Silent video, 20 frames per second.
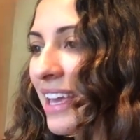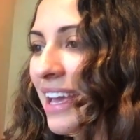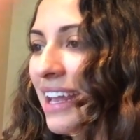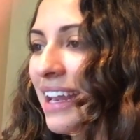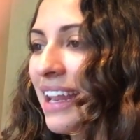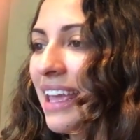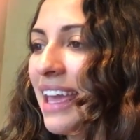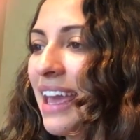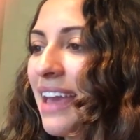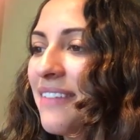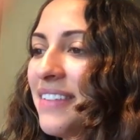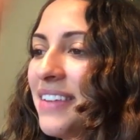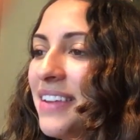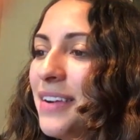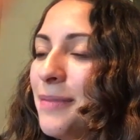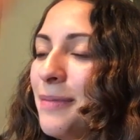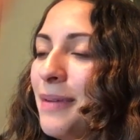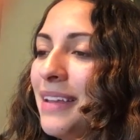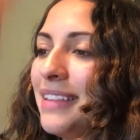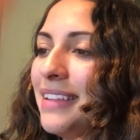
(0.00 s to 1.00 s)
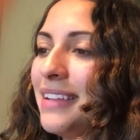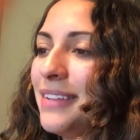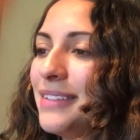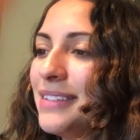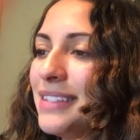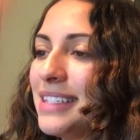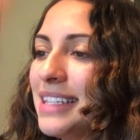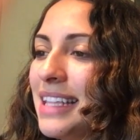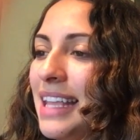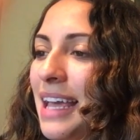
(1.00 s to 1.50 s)
And I have here my
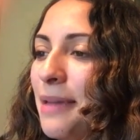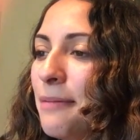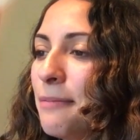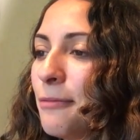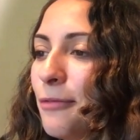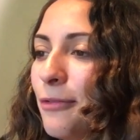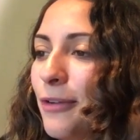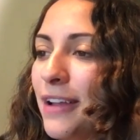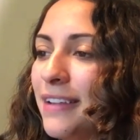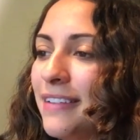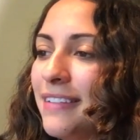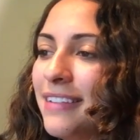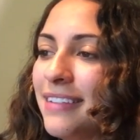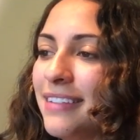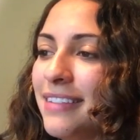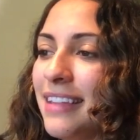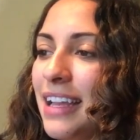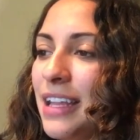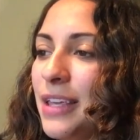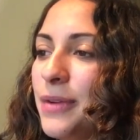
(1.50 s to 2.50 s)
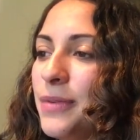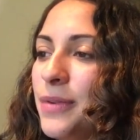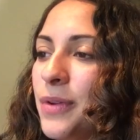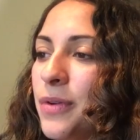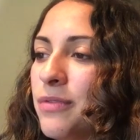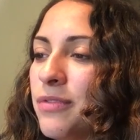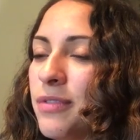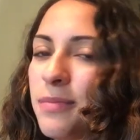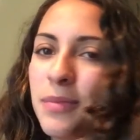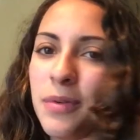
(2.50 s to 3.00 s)
little slime friend that you
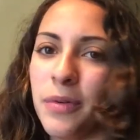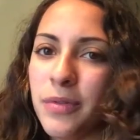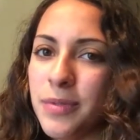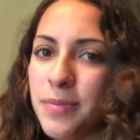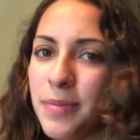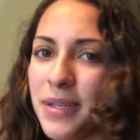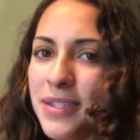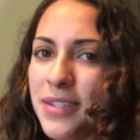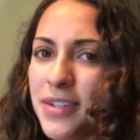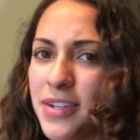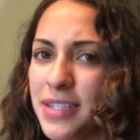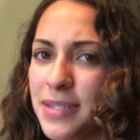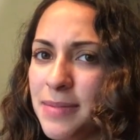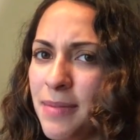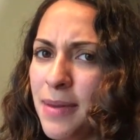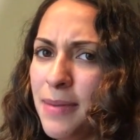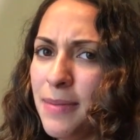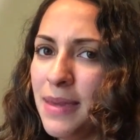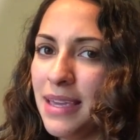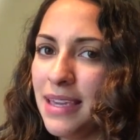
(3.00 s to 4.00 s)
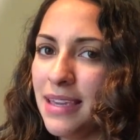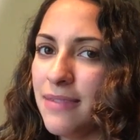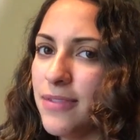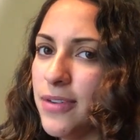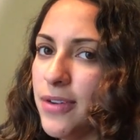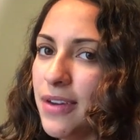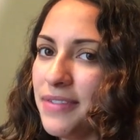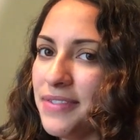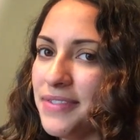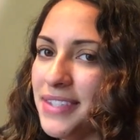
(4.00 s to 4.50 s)
know from Ghostbusters, maybe,
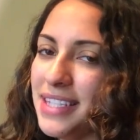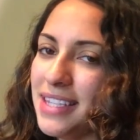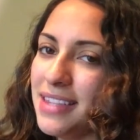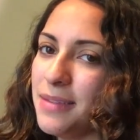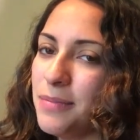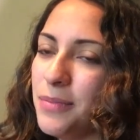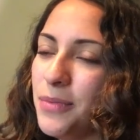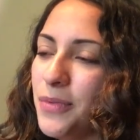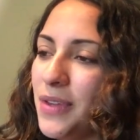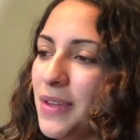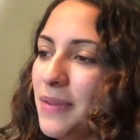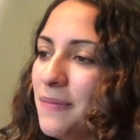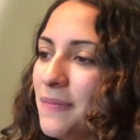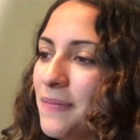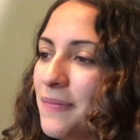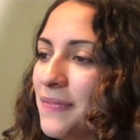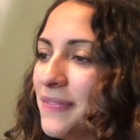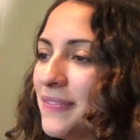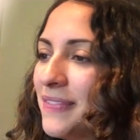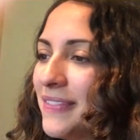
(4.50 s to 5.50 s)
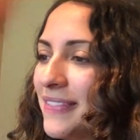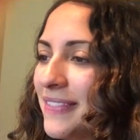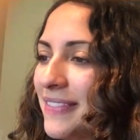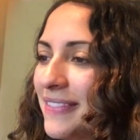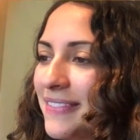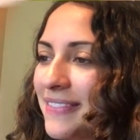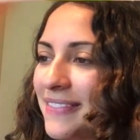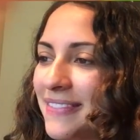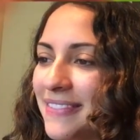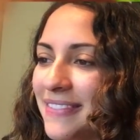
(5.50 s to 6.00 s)
if you have seen the movie.
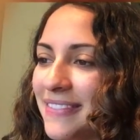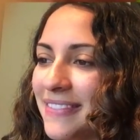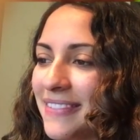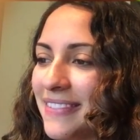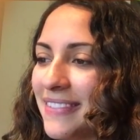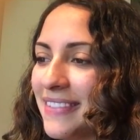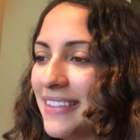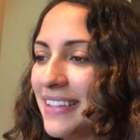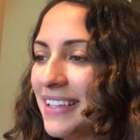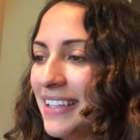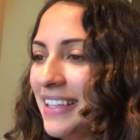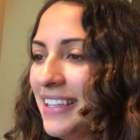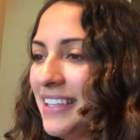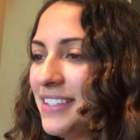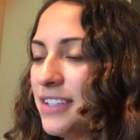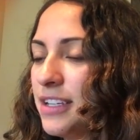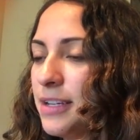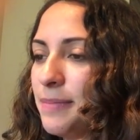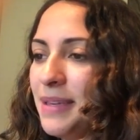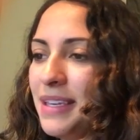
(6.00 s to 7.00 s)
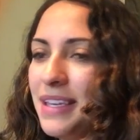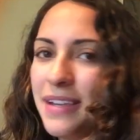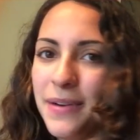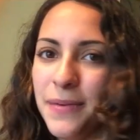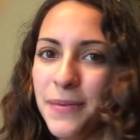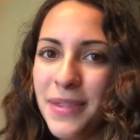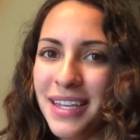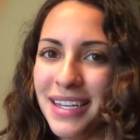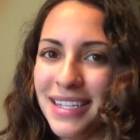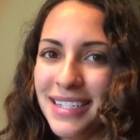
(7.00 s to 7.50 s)
He's gonna be
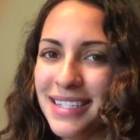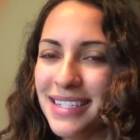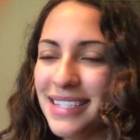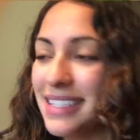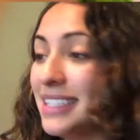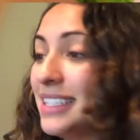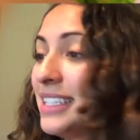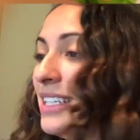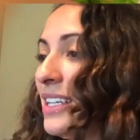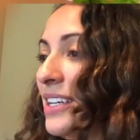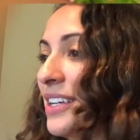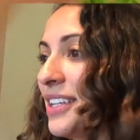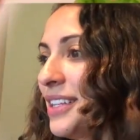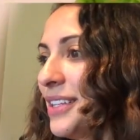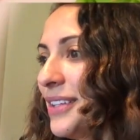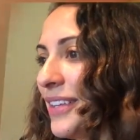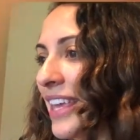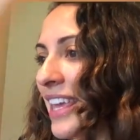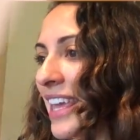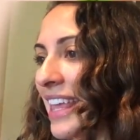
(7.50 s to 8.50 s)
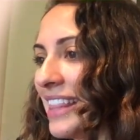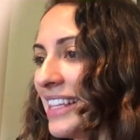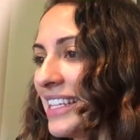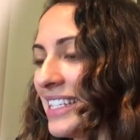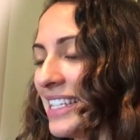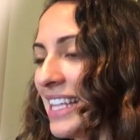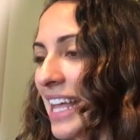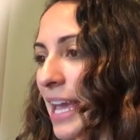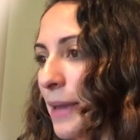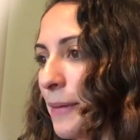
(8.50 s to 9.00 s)
here with us, looking at
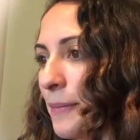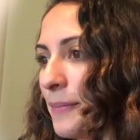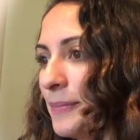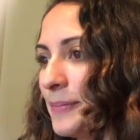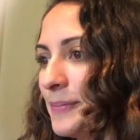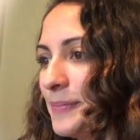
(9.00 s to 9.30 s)
the slime.